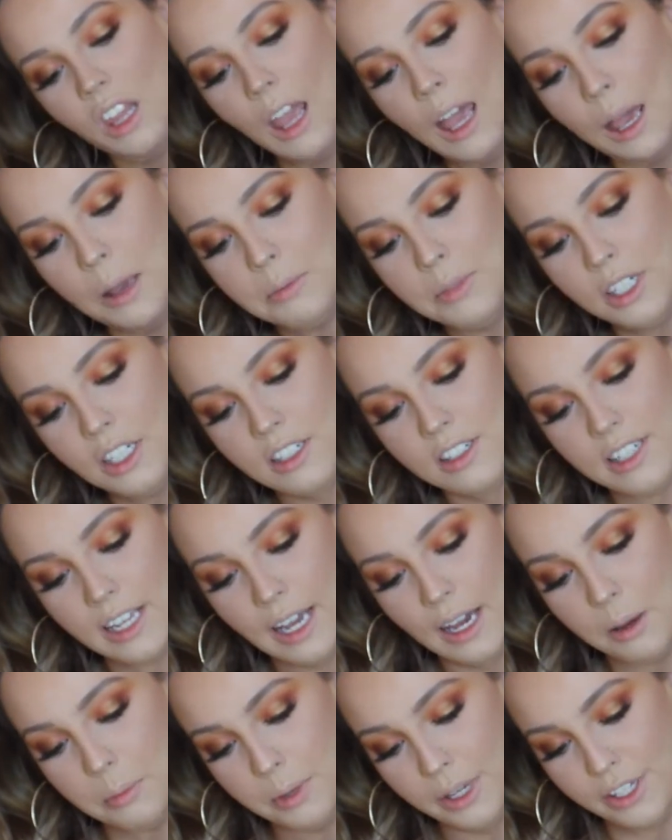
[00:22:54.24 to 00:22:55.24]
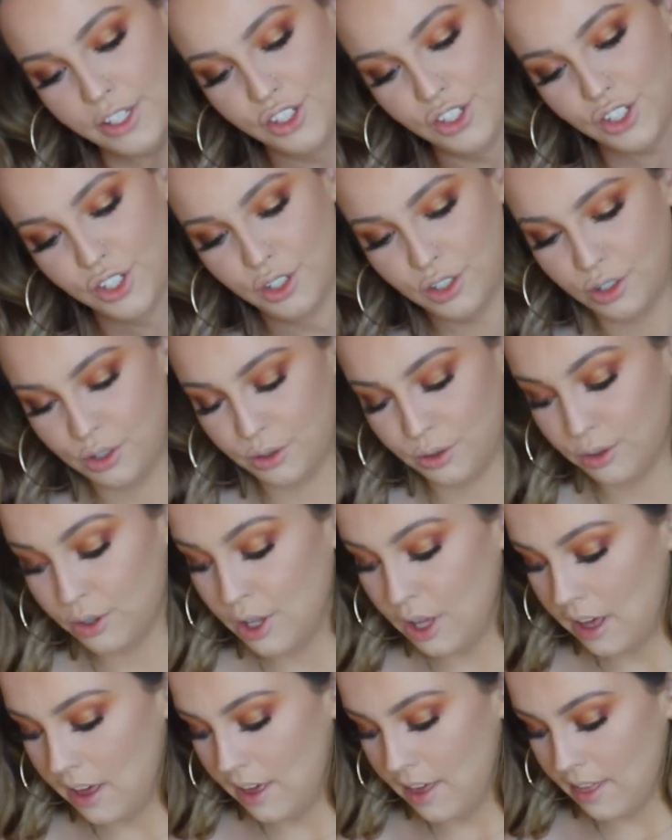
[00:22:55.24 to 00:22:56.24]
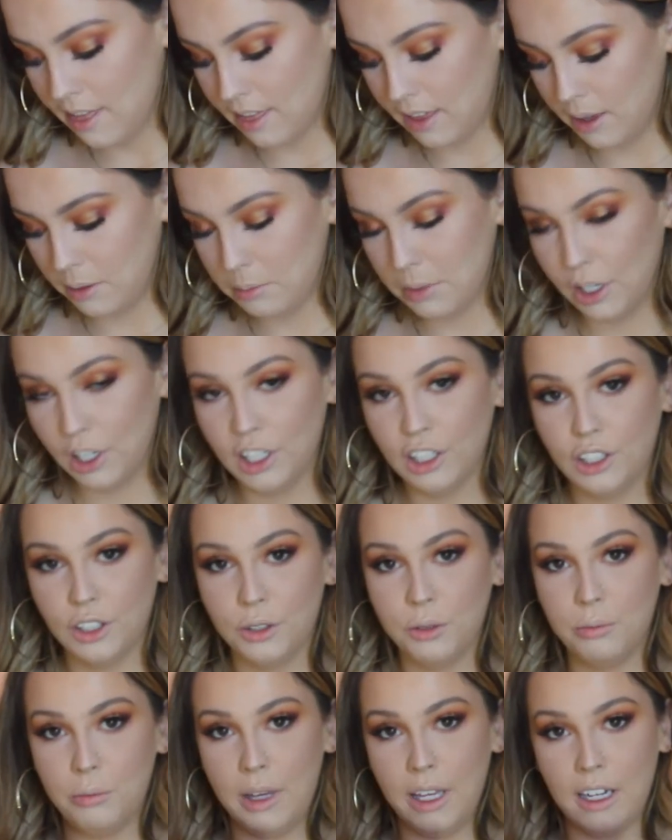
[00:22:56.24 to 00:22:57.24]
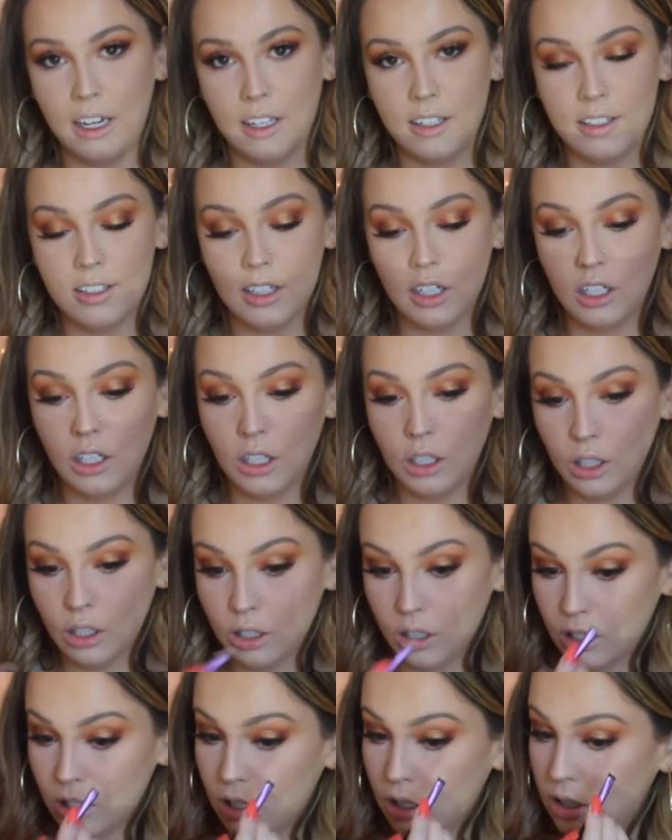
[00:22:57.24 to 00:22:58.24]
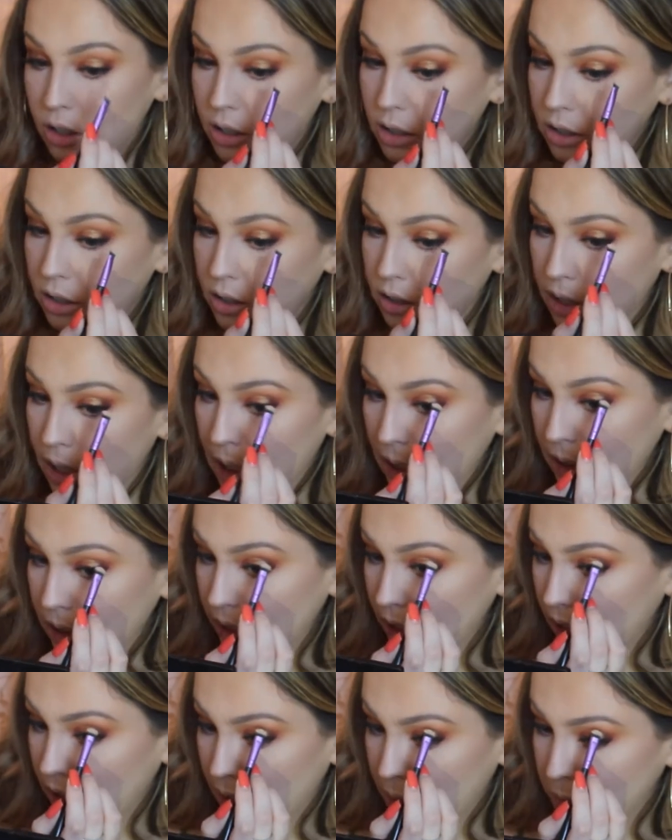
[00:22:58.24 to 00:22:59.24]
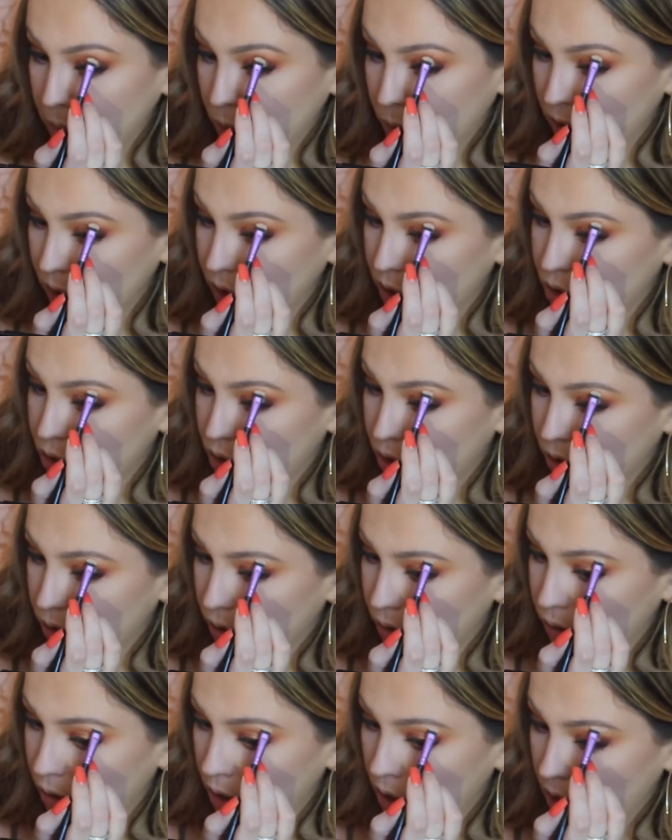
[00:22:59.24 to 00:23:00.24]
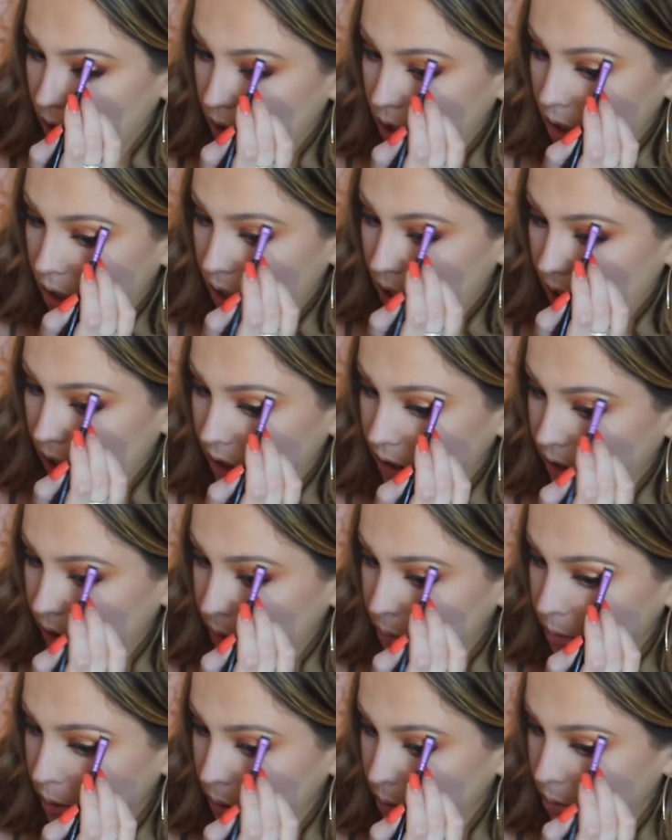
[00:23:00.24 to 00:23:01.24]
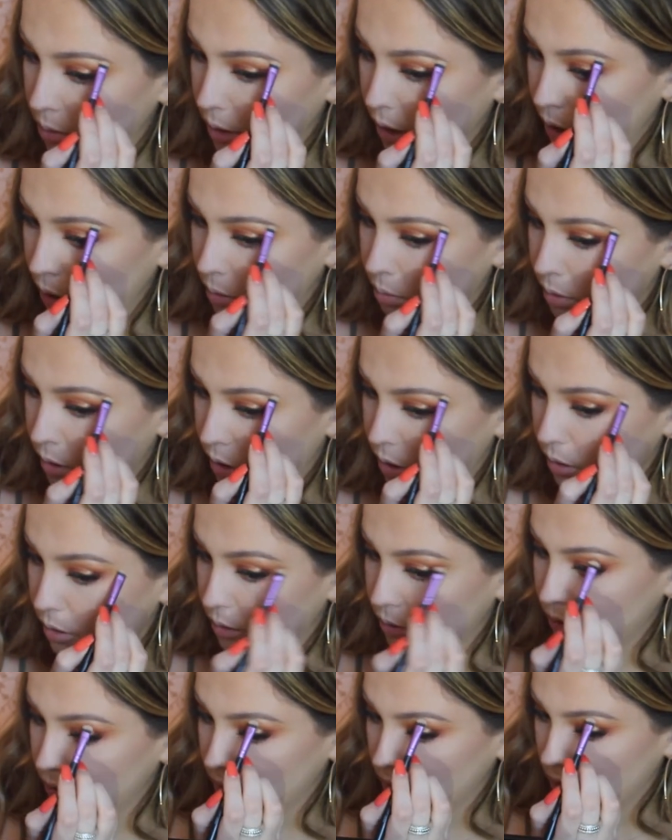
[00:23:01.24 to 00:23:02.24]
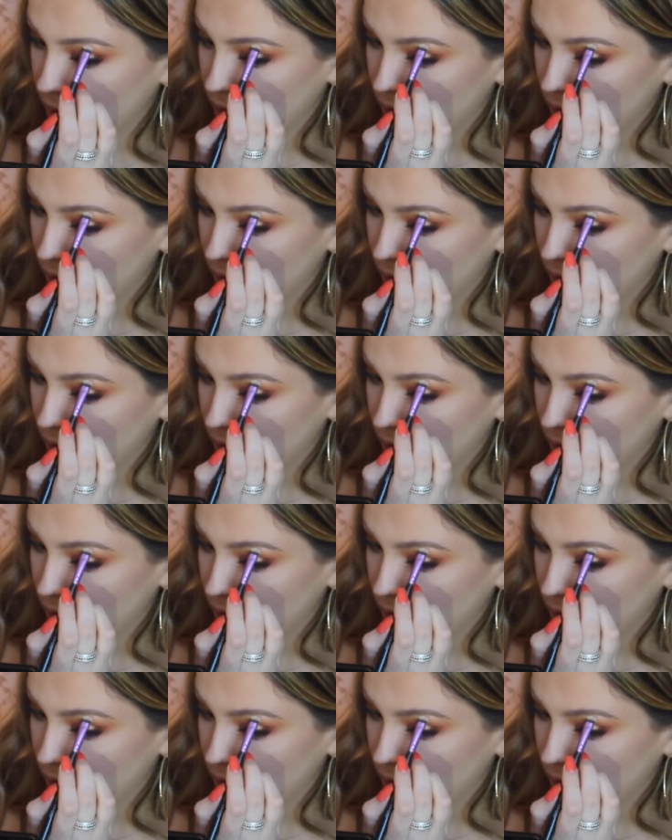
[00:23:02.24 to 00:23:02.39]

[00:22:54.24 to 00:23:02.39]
I'm going to tap into the Mary Lou Manizer highlight. I'm going to highlight my brow bone.